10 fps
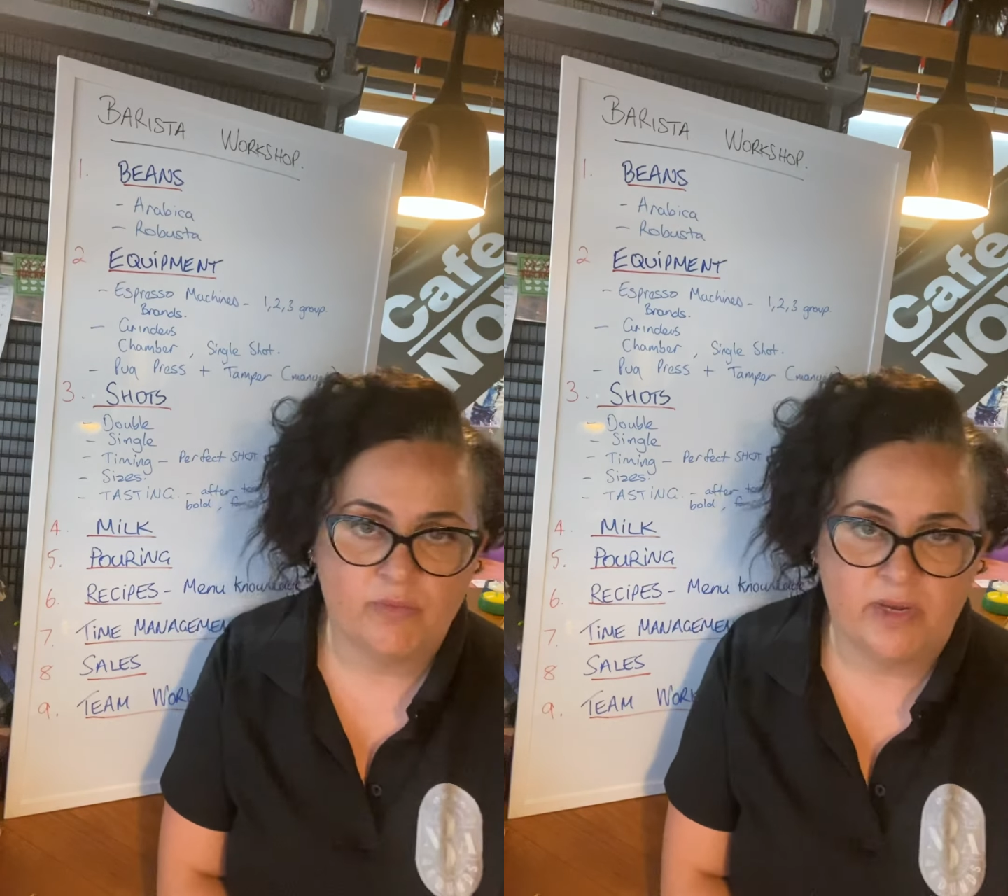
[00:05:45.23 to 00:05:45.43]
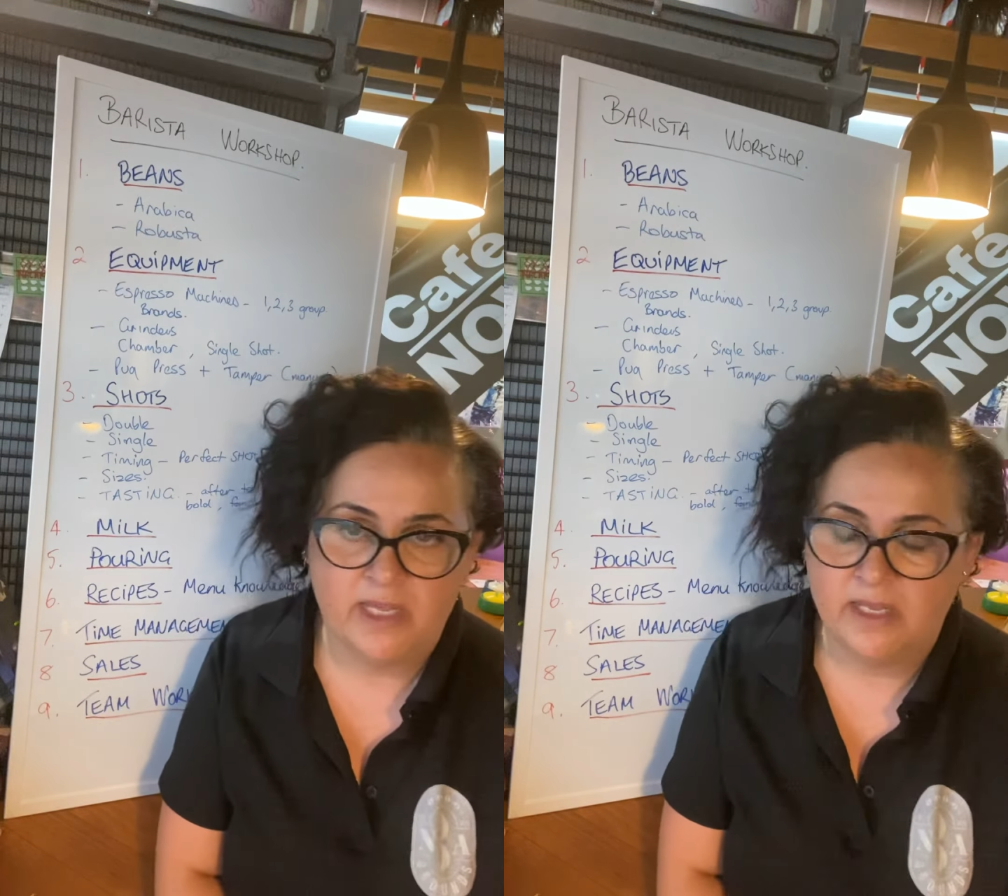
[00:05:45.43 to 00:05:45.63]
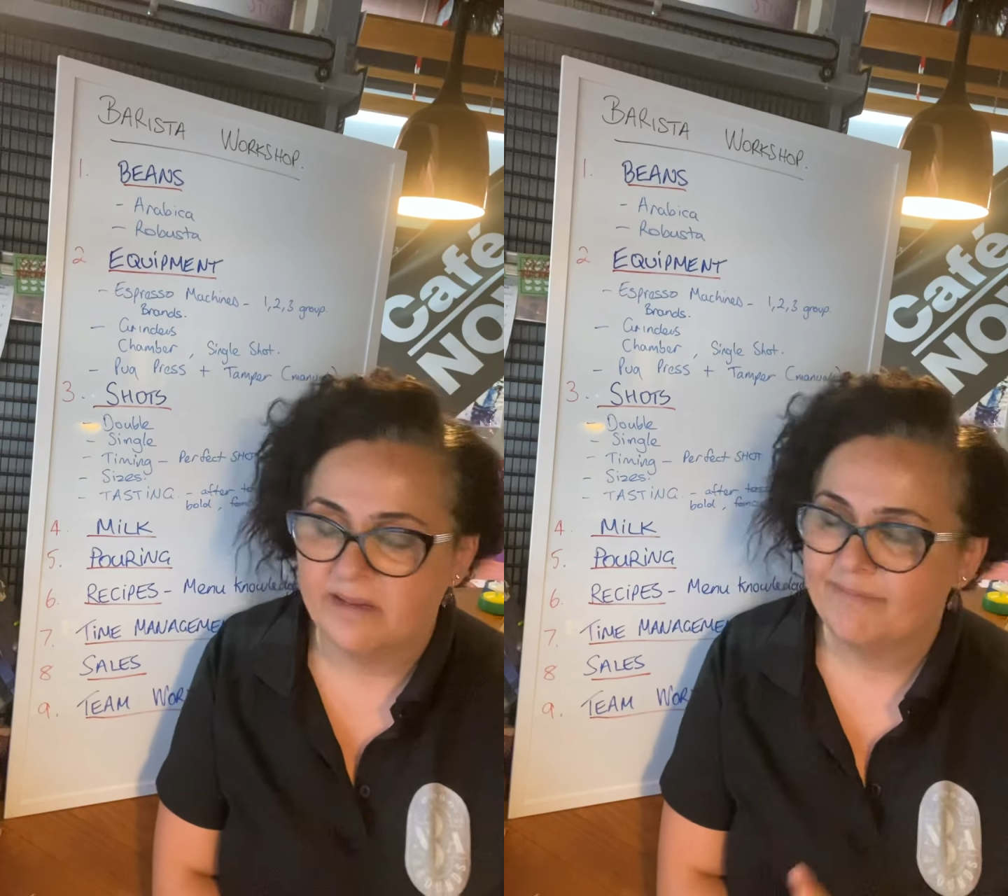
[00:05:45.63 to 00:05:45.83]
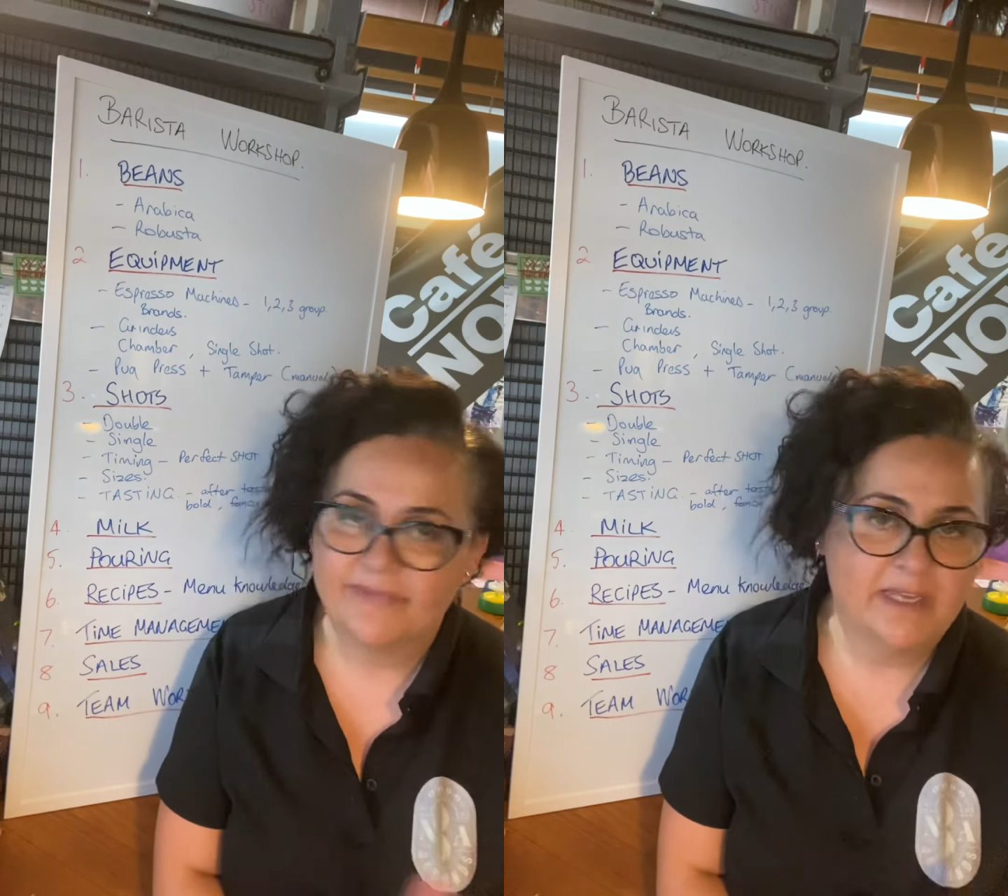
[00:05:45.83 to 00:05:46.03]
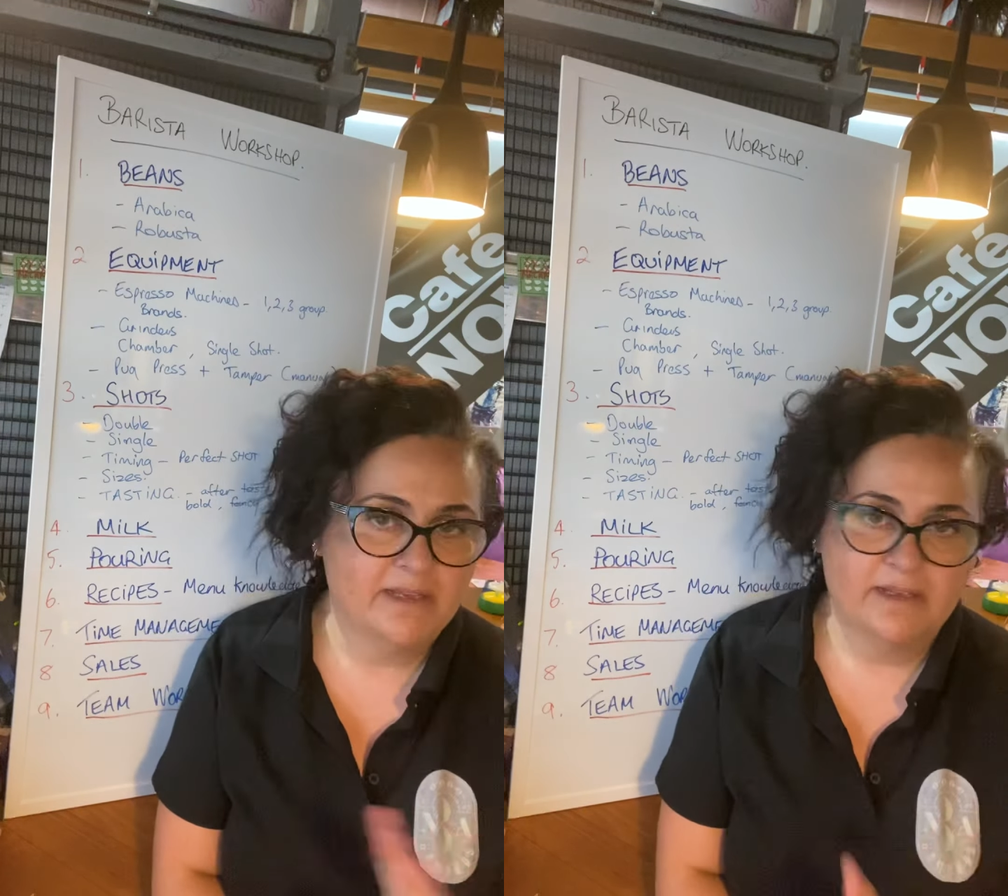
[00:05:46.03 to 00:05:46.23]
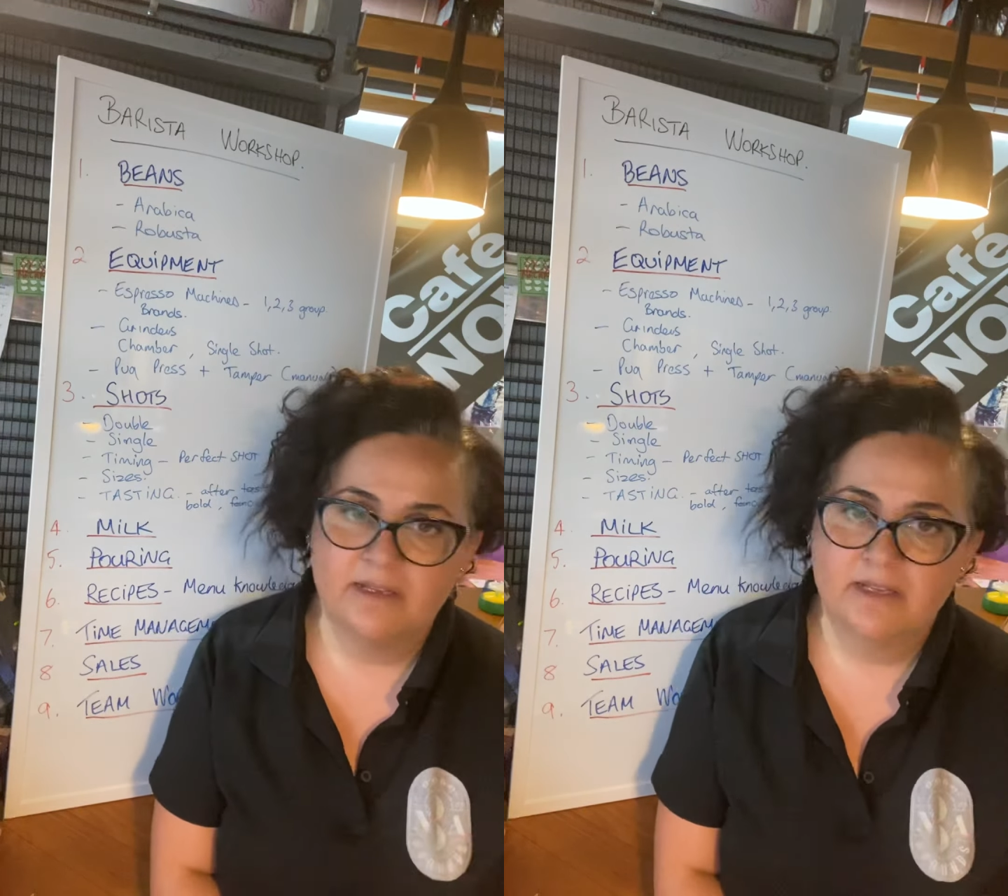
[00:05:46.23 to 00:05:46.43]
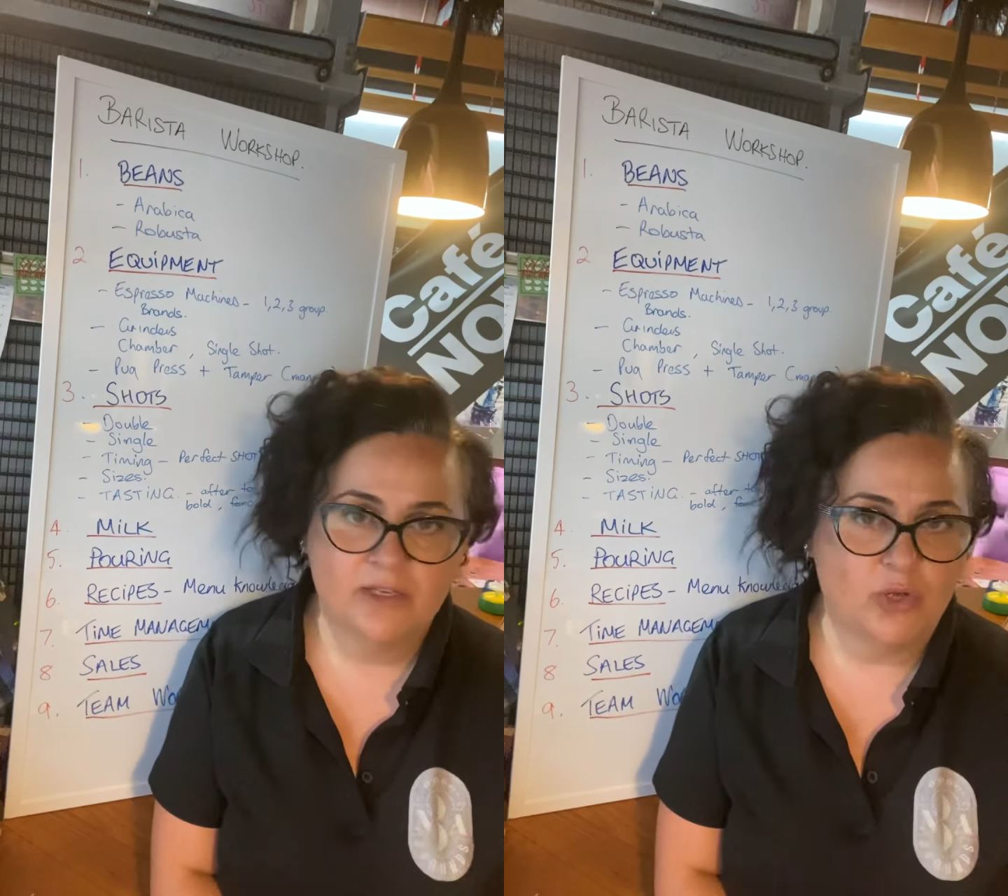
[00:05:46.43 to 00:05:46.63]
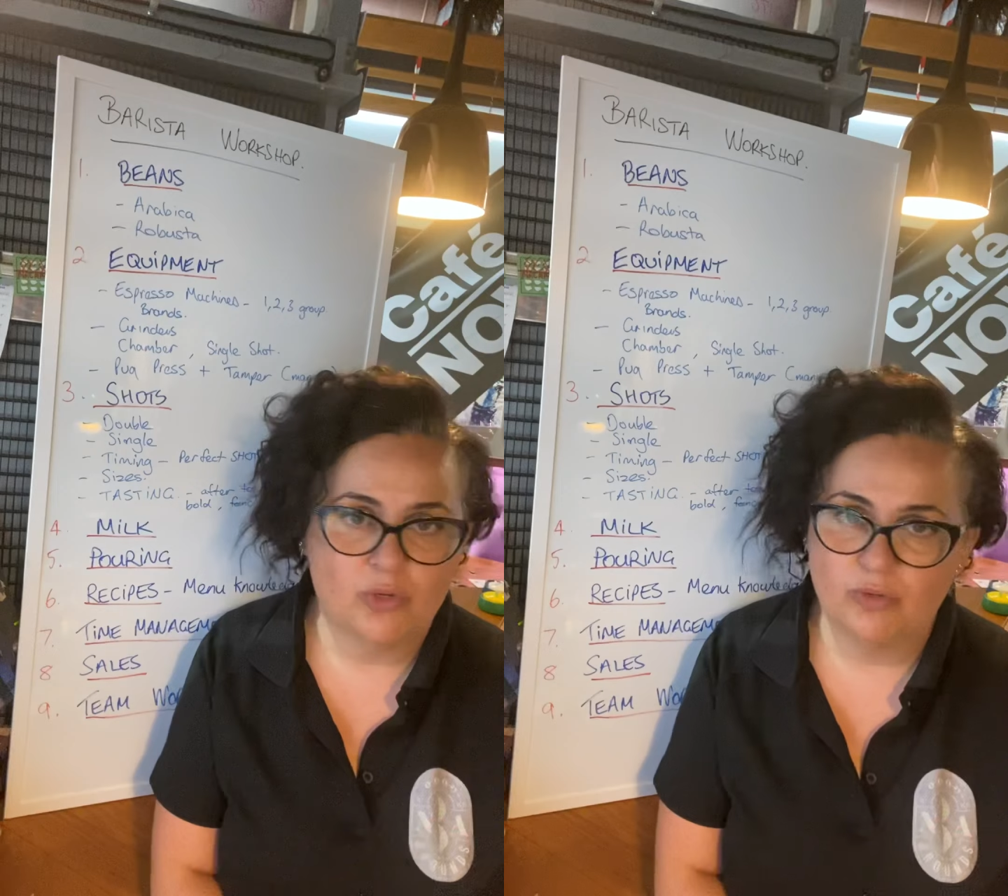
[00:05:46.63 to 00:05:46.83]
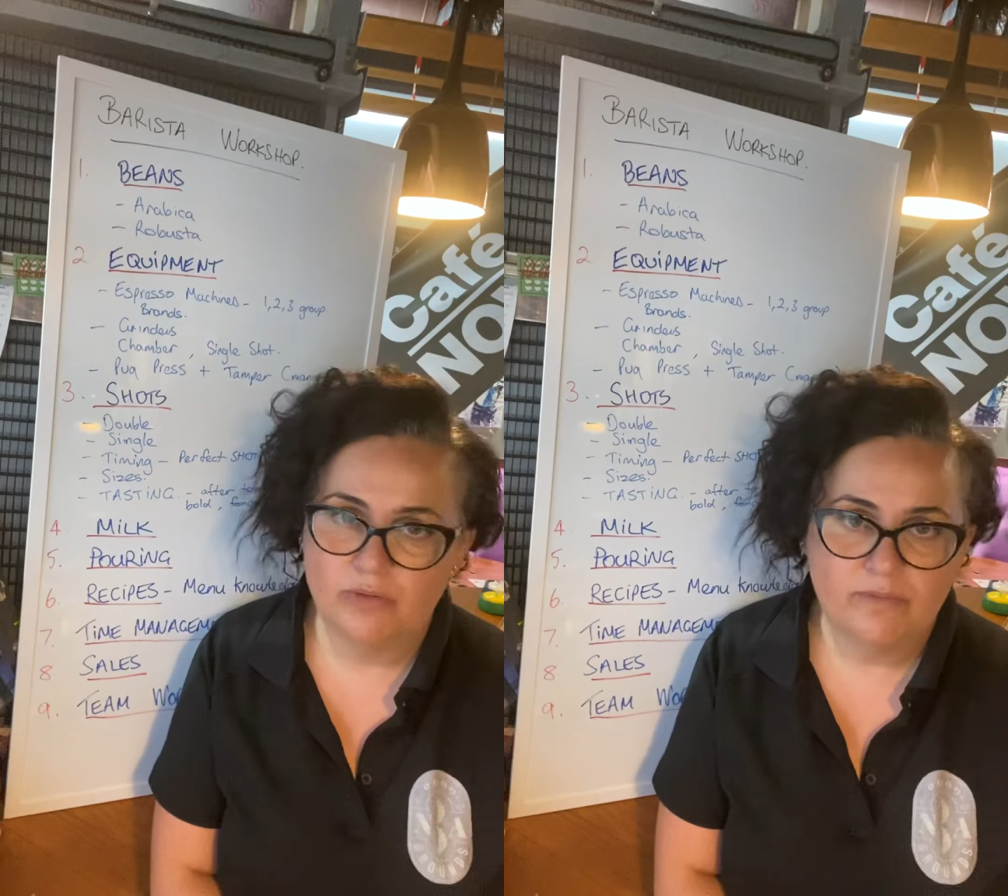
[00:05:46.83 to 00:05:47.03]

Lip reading: reheating. Not good.